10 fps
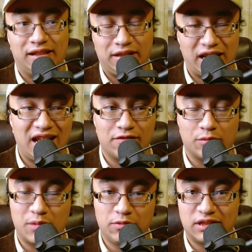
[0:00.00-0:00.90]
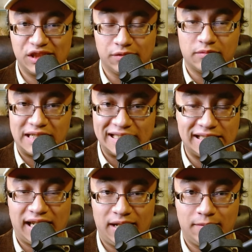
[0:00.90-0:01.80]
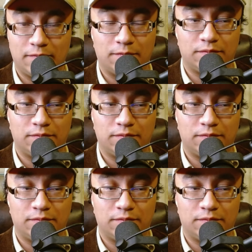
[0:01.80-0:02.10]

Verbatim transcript: yeah, remember this from this game?